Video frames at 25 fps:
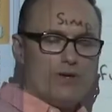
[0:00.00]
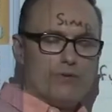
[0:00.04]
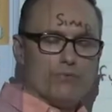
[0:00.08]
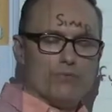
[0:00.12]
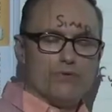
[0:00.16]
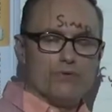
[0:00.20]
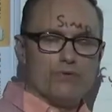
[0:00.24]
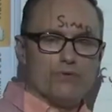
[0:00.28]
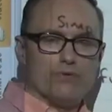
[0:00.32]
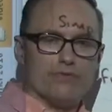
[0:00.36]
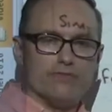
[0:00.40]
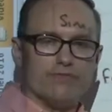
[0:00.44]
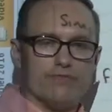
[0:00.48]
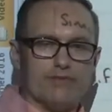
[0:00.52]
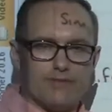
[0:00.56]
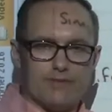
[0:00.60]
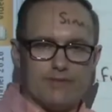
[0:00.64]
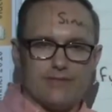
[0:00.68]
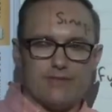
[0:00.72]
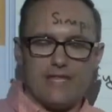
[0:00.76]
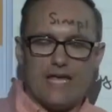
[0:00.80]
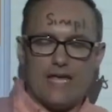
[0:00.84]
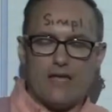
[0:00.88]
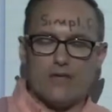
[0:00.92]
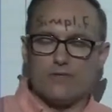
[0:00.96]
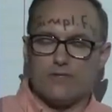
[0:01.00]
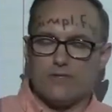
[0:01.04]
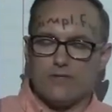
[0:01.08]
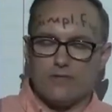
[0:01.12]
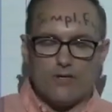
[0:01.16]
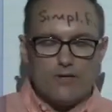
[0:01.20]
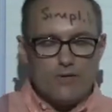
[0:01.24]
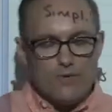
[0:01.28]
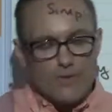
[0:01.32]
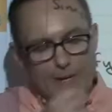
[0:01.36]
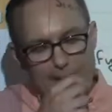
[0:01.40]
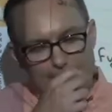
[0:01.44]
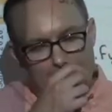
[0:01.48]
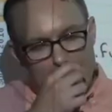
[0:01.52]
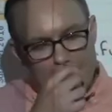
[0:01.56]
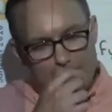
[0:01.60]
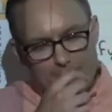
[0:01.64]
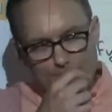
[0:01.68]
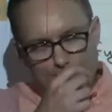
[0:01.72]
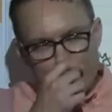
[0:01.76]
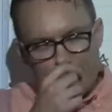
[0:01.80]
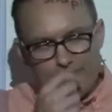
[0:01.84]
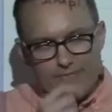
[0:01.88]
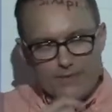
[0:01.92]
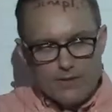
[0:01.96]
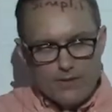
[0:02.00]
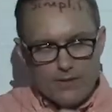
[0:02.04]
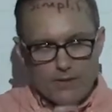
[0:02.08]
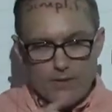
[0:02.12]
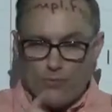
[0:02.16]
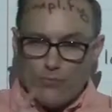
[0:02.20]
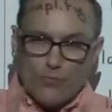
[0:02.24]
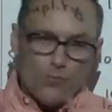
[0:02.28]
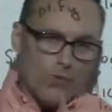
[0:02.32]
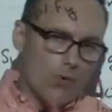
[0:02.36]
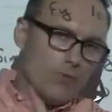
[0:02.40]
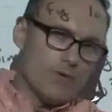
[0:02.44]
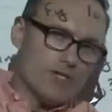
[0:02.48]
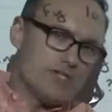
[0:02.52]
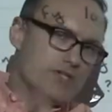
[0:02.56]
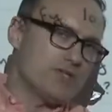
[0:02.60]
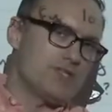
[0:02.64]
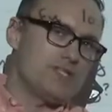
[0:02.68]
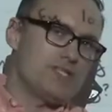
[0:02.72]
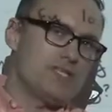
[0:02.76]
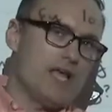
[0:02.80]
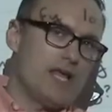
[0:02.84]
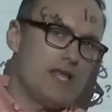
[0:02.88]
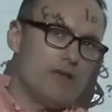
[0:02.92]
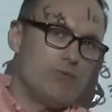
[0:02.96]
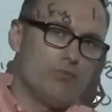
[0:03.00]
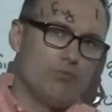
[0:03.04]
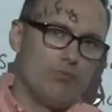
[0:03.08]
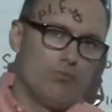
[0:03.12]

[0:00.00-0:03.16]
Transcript: root of 1,000. Okay. Well, we just said